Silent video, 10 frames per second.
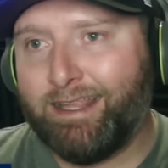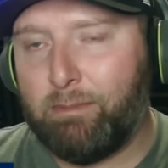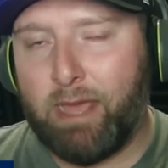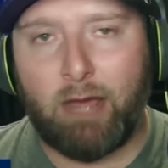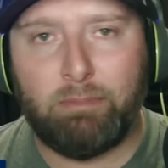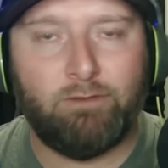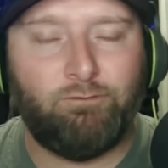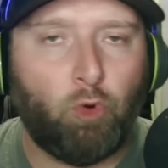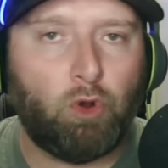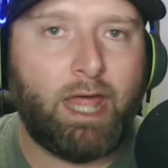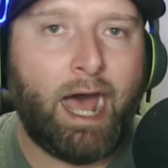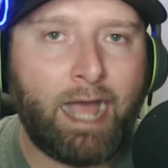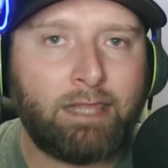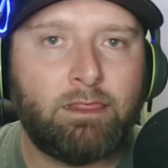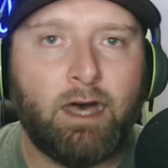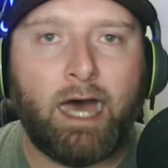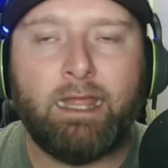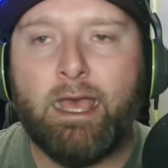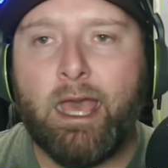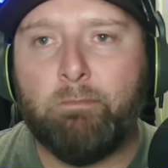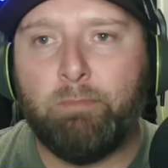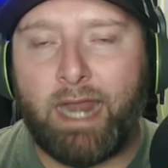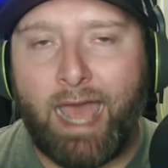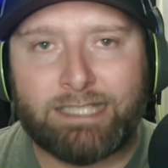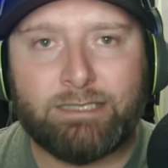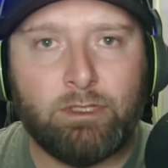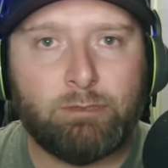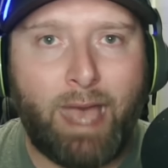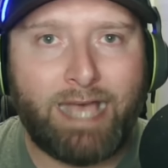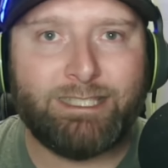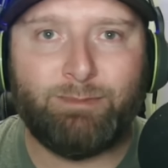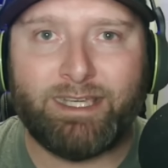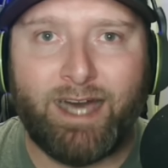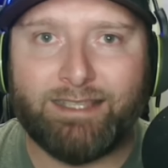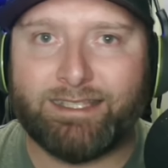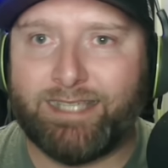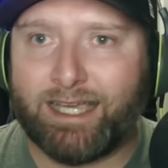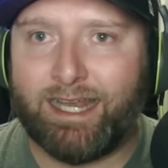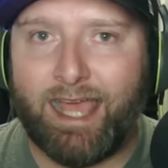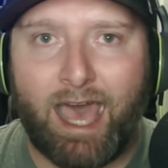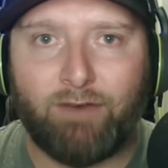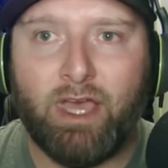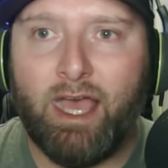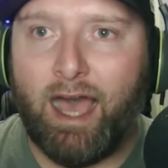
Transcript: They may not have been the four that I thought, but had some of those passes been caught in the second half,